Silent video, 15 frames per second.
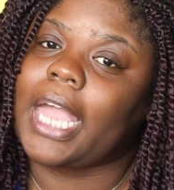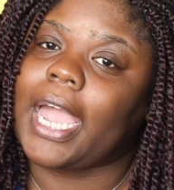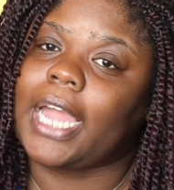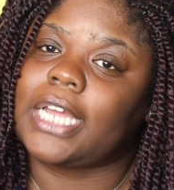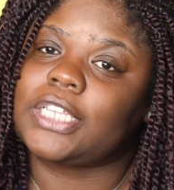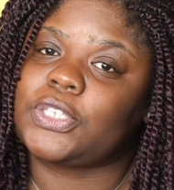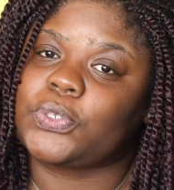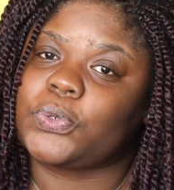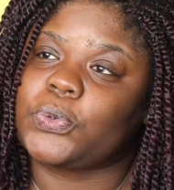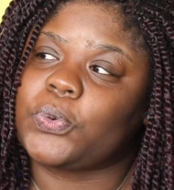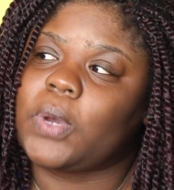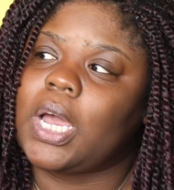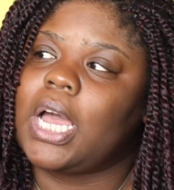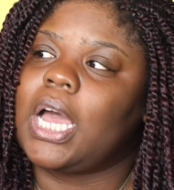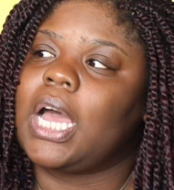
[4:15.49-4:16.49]
I
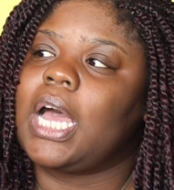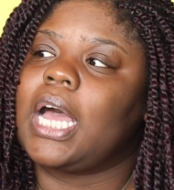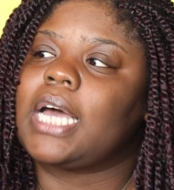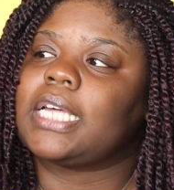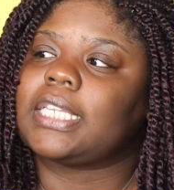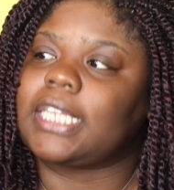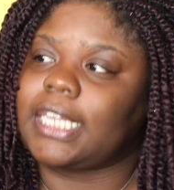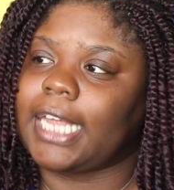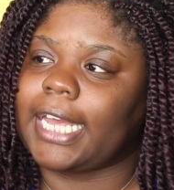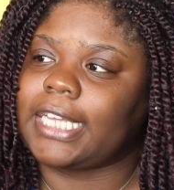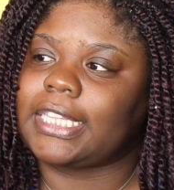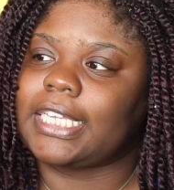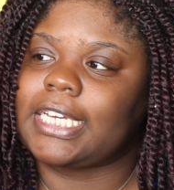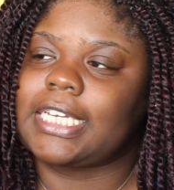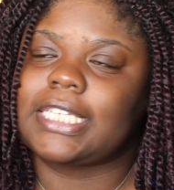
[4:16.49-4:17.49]
do
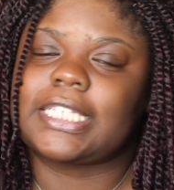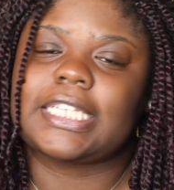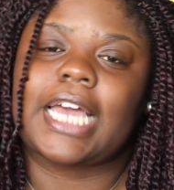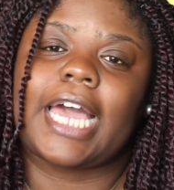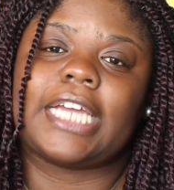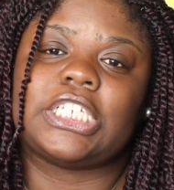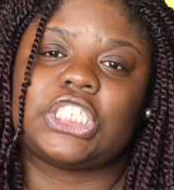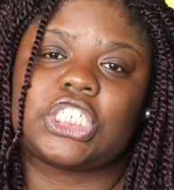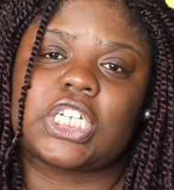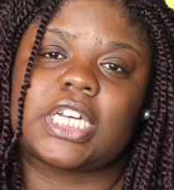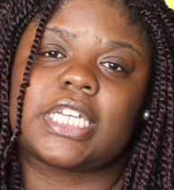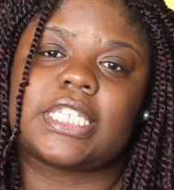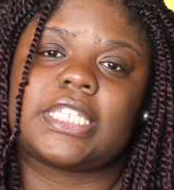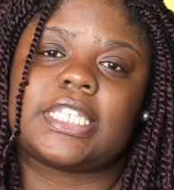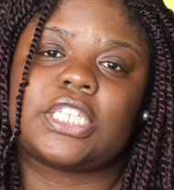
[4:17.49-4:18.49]
like this. I
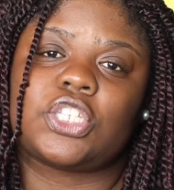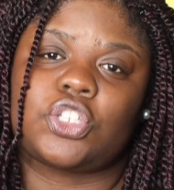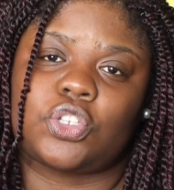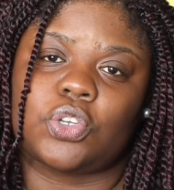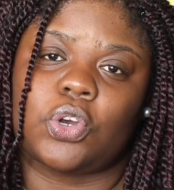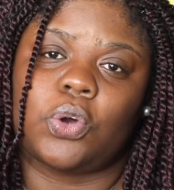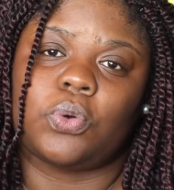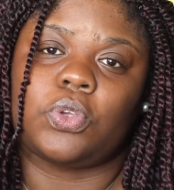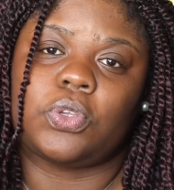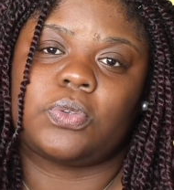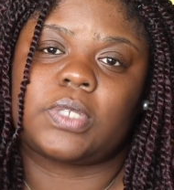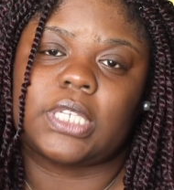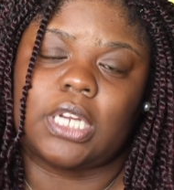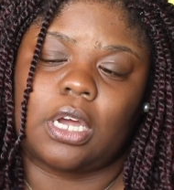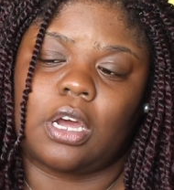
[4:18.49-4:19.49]
just don't
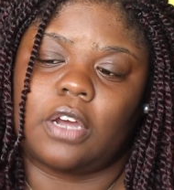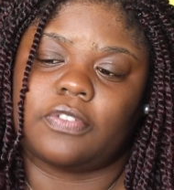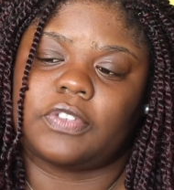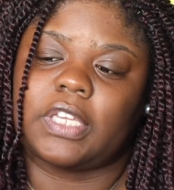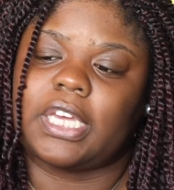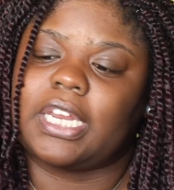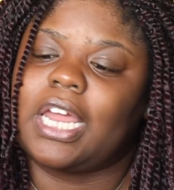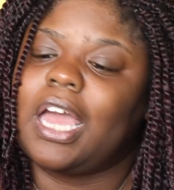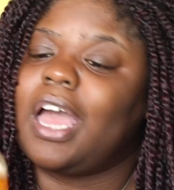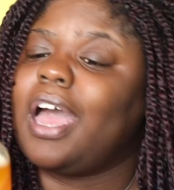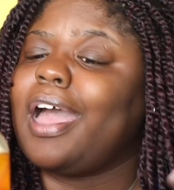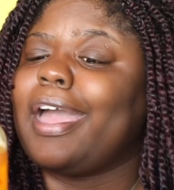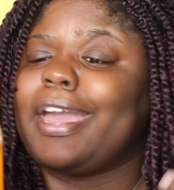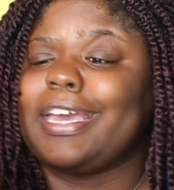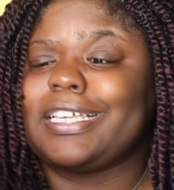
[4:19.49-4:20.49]
use it often.
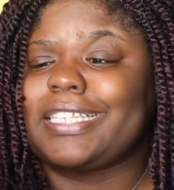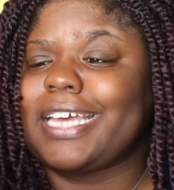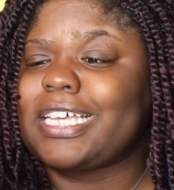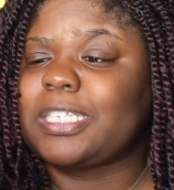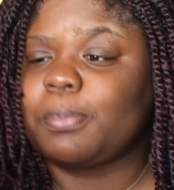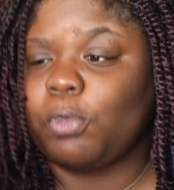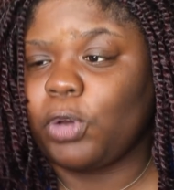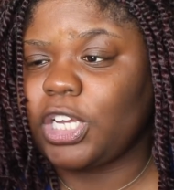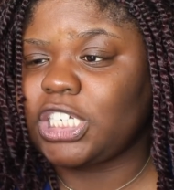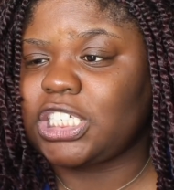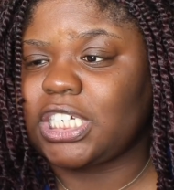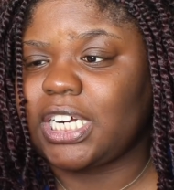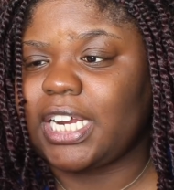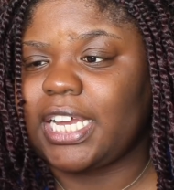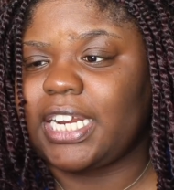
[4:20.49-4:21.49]
It says
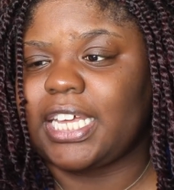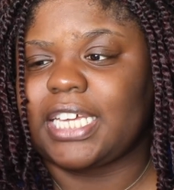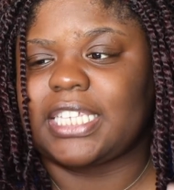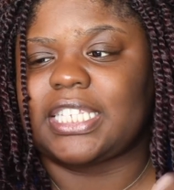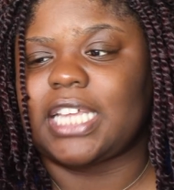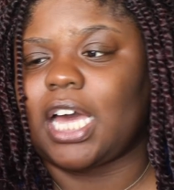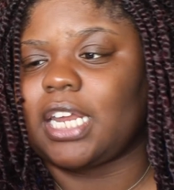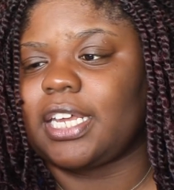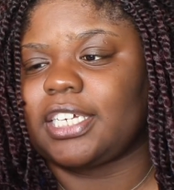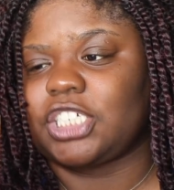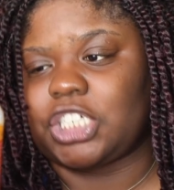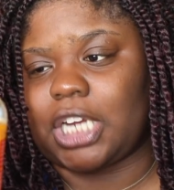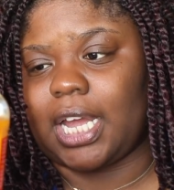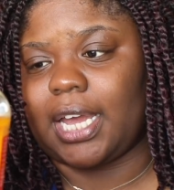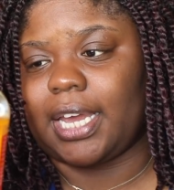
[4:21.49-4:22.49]
moisture and exotic
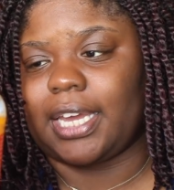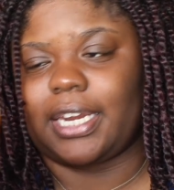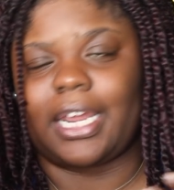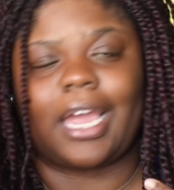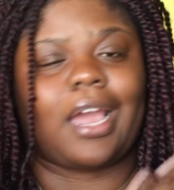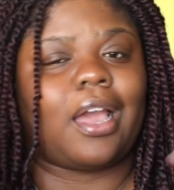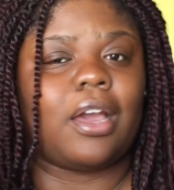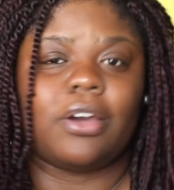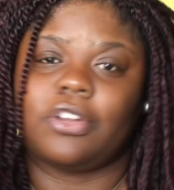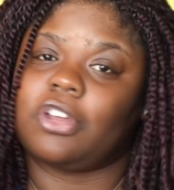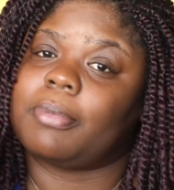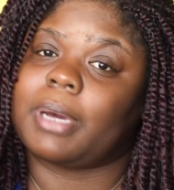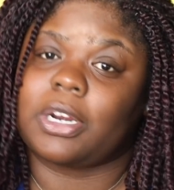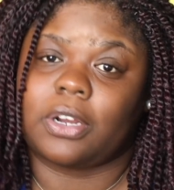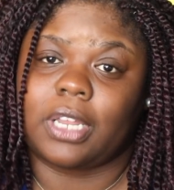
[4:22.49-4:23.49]
shine. I don't know
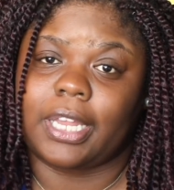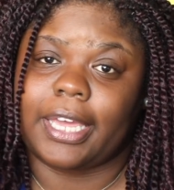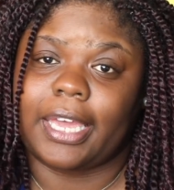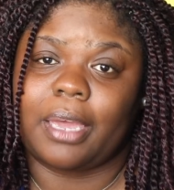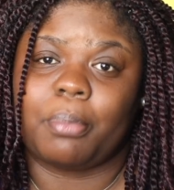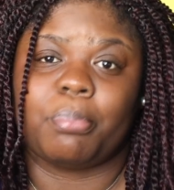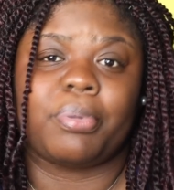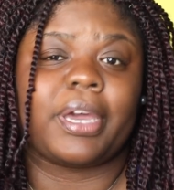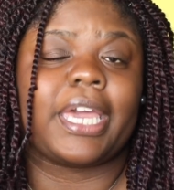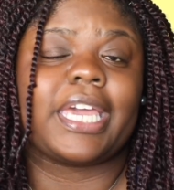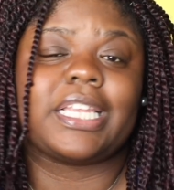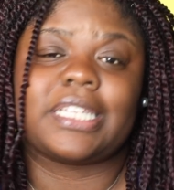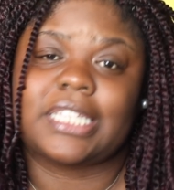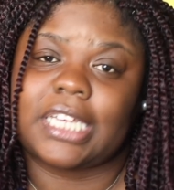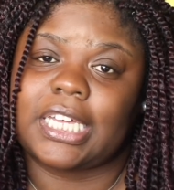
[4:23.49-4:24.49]
about all that, but
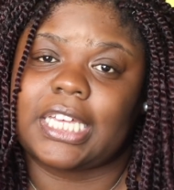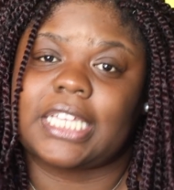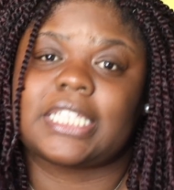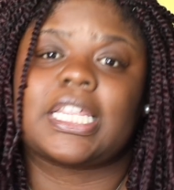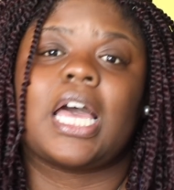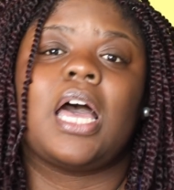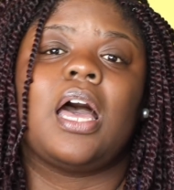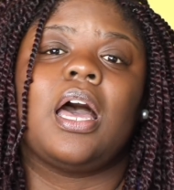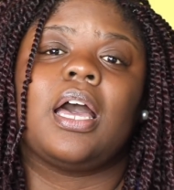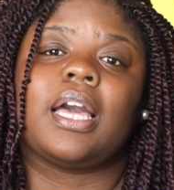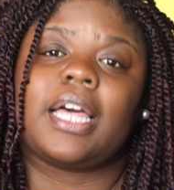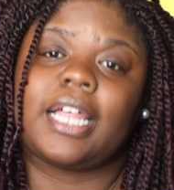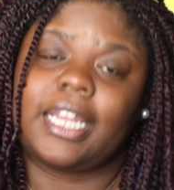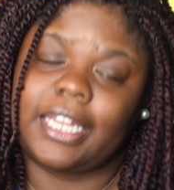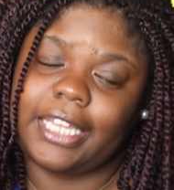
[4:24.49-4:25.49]
it does
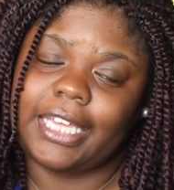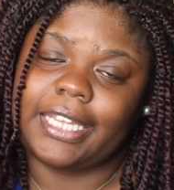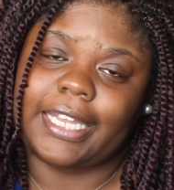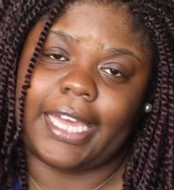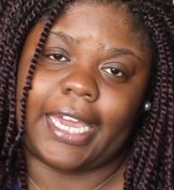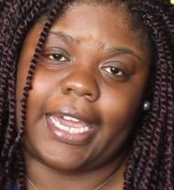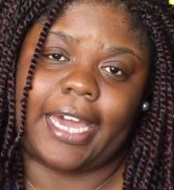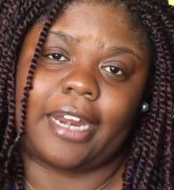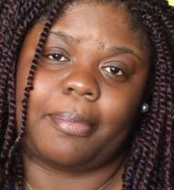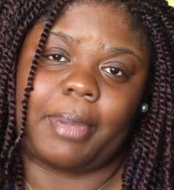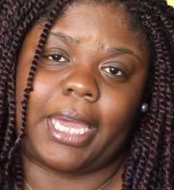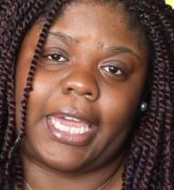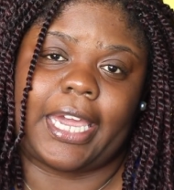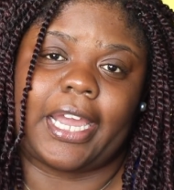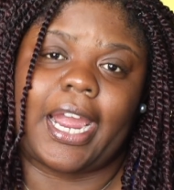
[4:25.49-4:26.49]
clean the heck out of
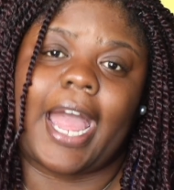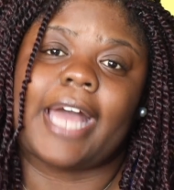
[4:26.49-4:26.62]
my hair.